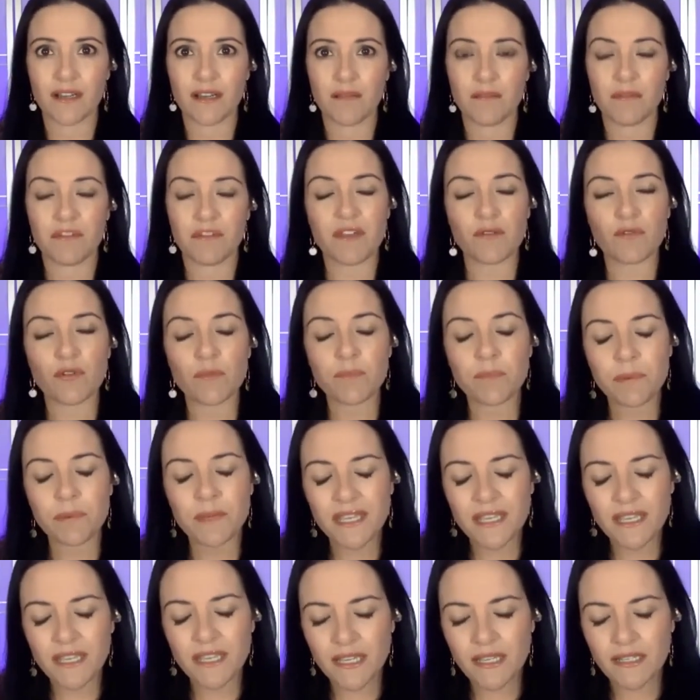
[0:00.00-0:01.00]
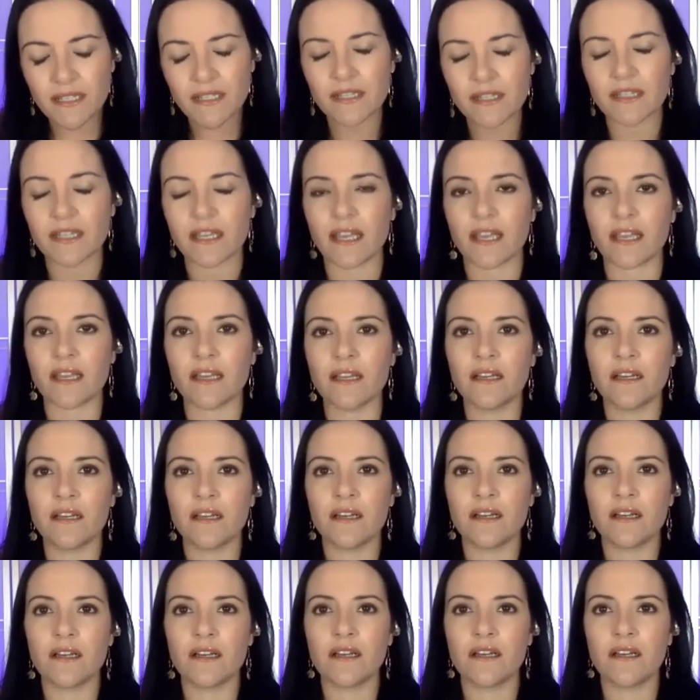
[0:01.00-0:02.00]
But then repeatedly,
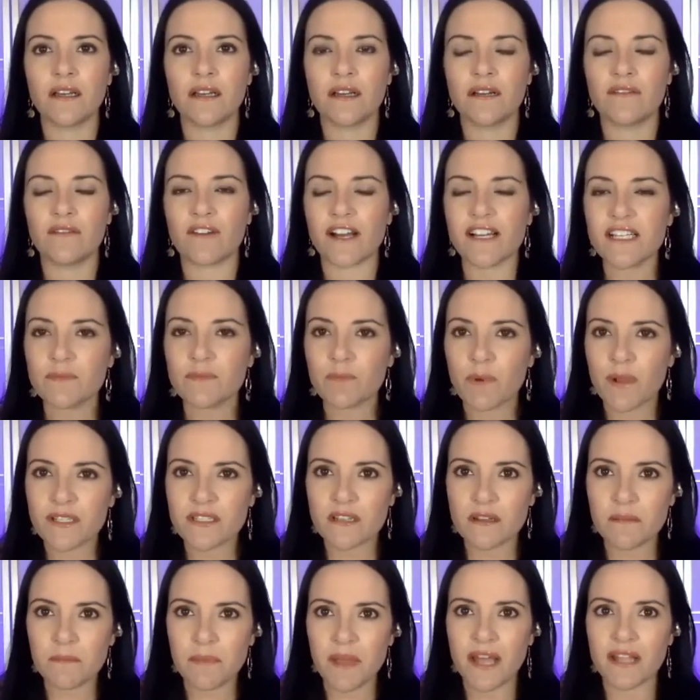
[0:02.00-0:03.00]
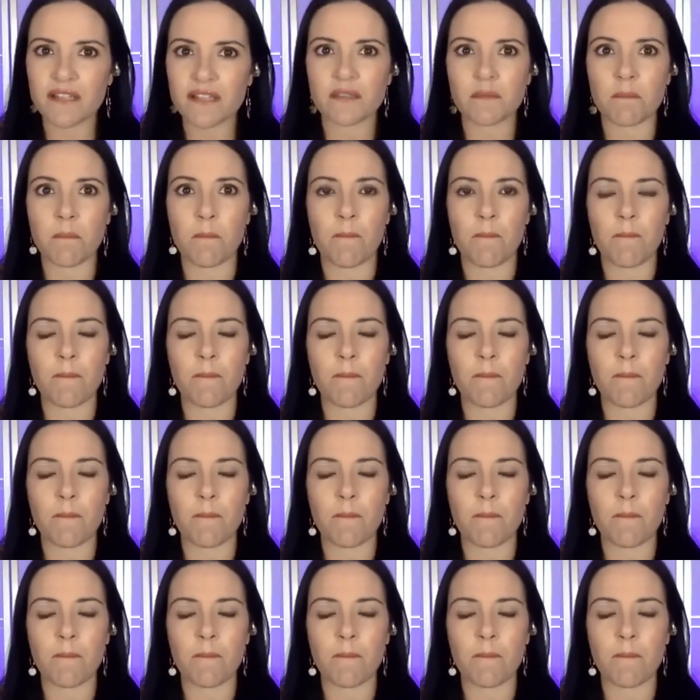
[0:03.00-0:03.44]
Vice President Pence